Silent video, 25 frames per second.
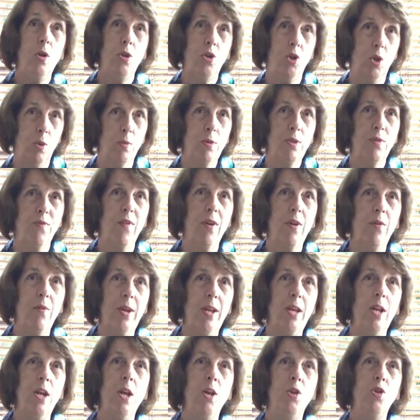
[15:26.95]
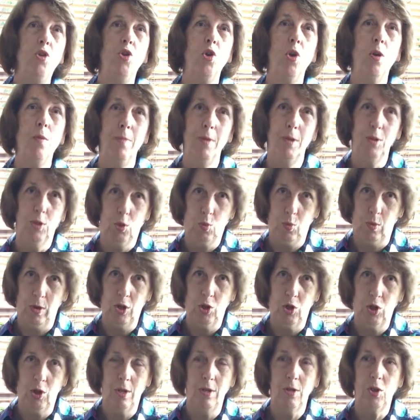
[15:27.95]
she was very German
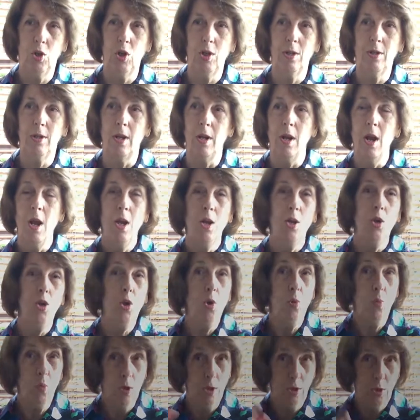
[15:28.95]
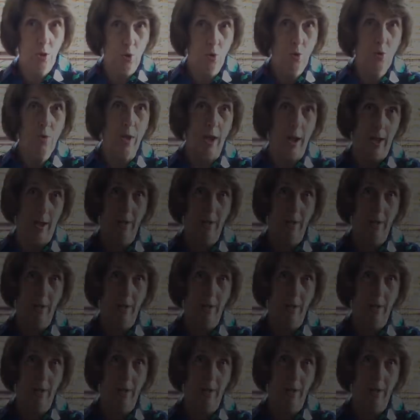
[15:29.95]
Swiss. She said, you will do